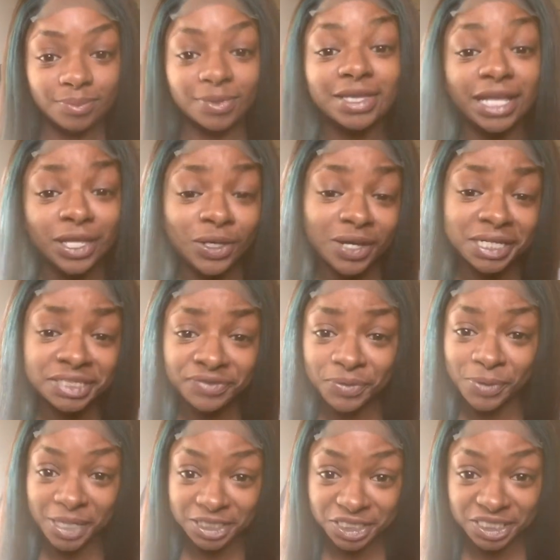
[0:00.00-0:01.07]
thank you guys for
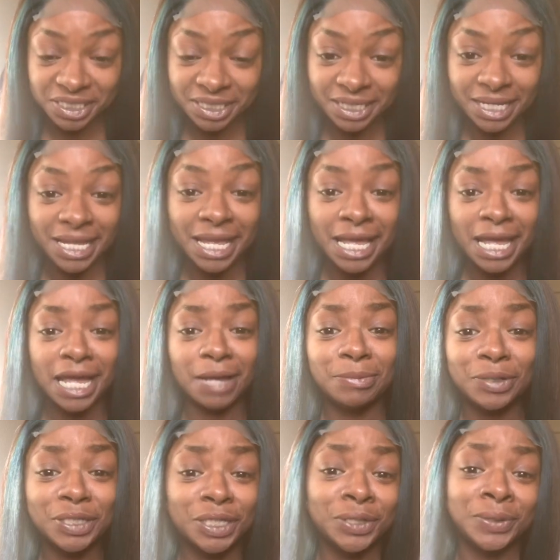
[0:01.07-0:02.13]
watching. I'm
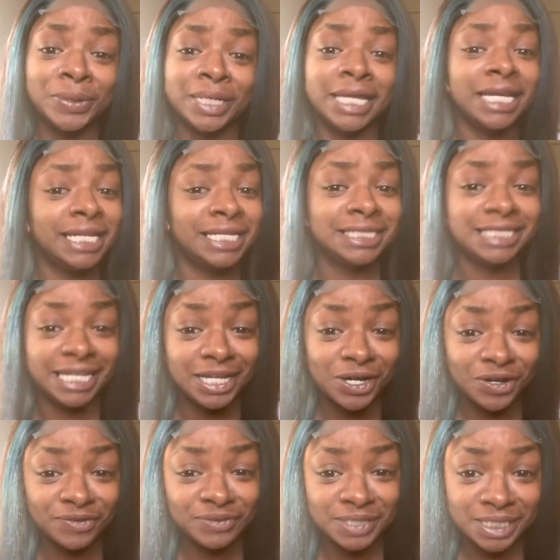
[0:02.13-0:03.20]
gonna go ahead and take
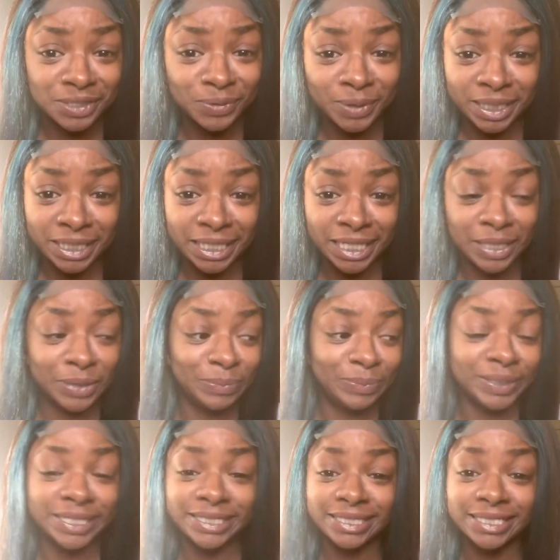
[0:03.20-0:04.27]
off this wig and
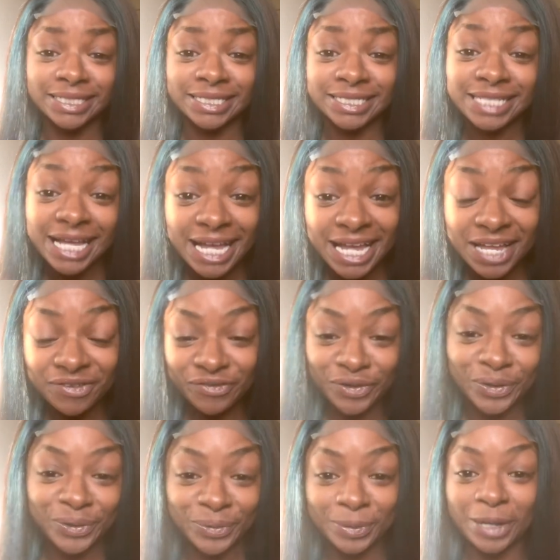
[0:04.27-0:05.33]
put it to the side
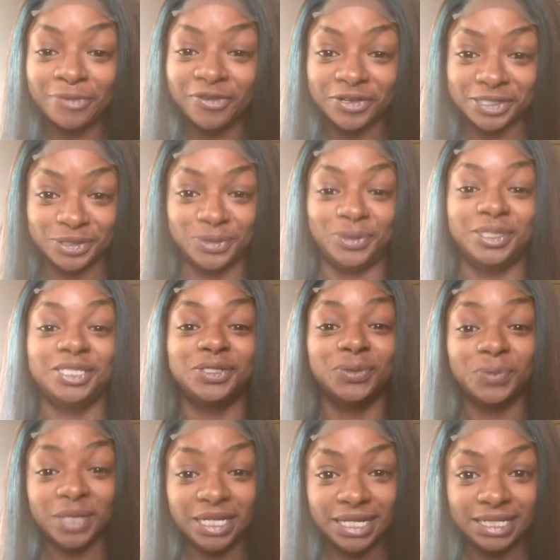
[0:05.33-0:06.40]
for whoever is going to
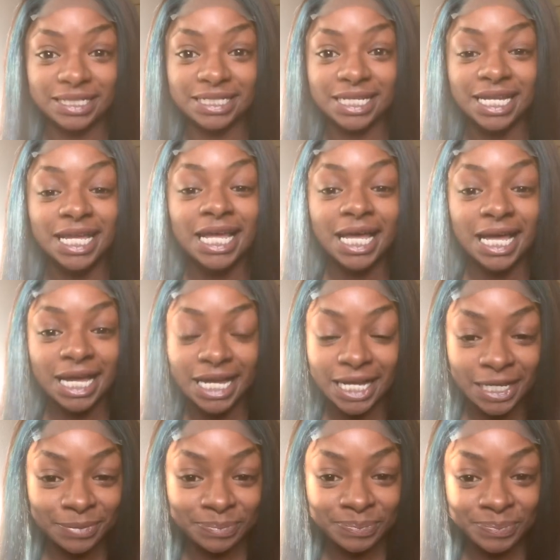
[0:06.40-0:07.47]
win it.
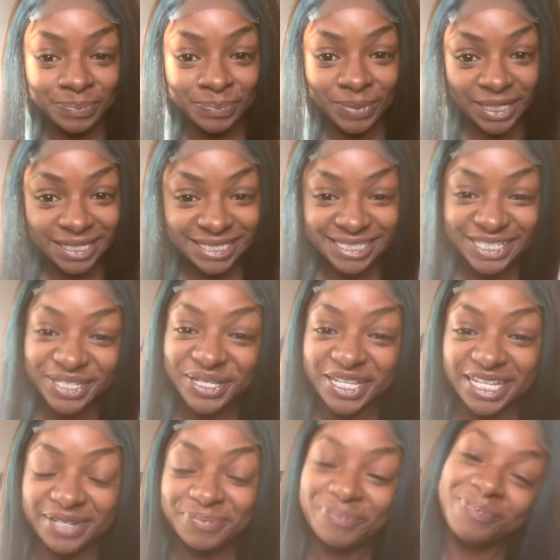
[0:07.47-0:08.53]
But until
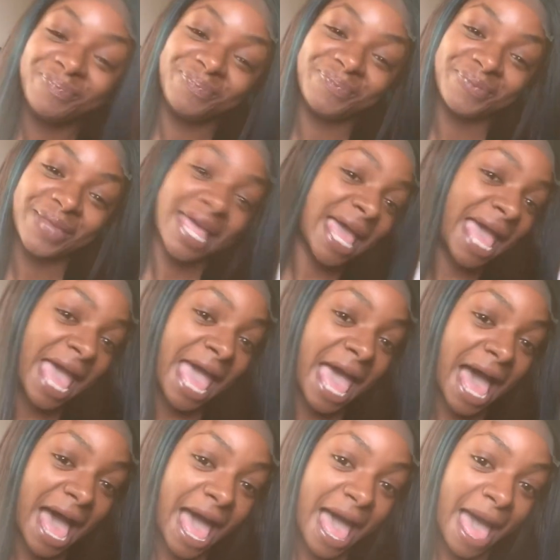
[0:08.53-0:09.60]
then,
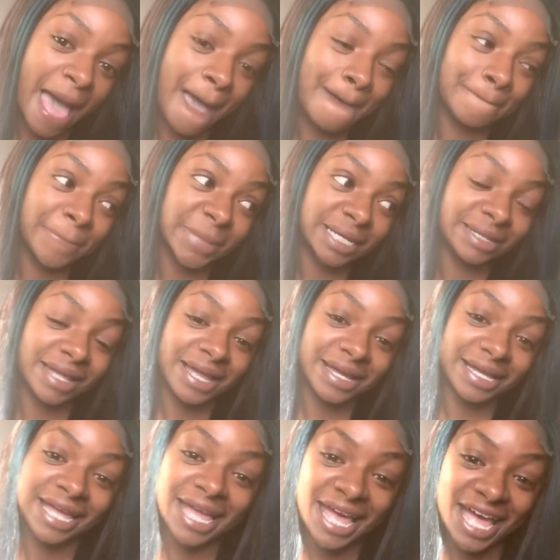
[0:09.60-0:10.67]
good
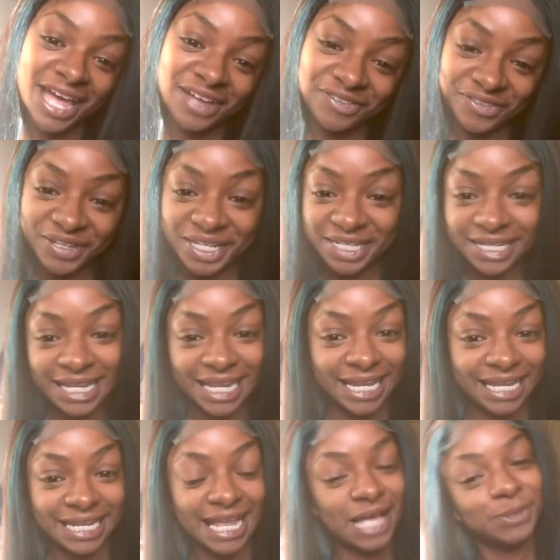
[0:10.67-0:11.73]
luck, have fun,
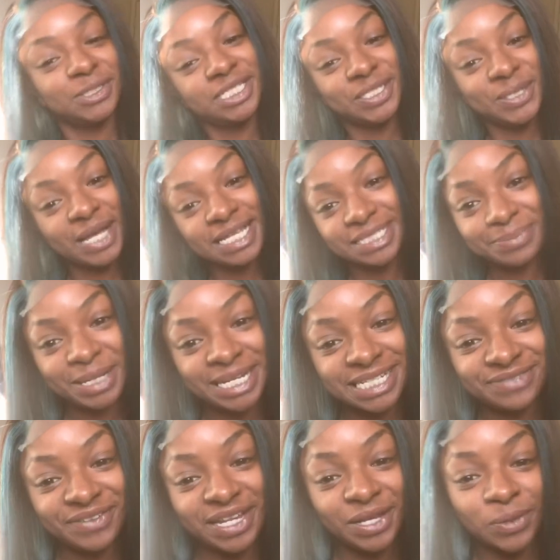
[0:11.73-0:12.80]
and I will see you guys in my
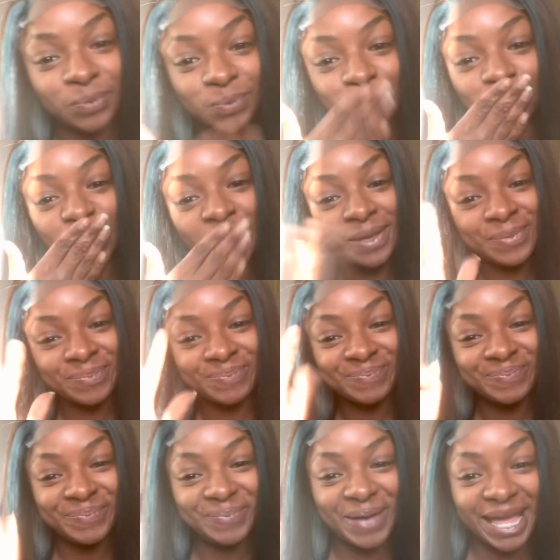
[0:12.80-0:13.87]
next video.
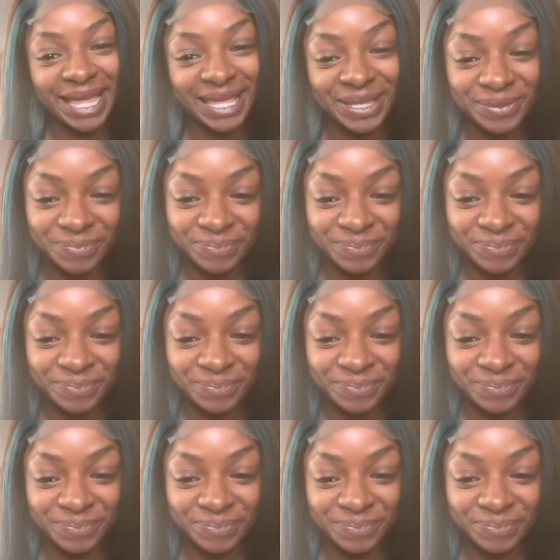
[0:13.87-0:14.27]
Bye.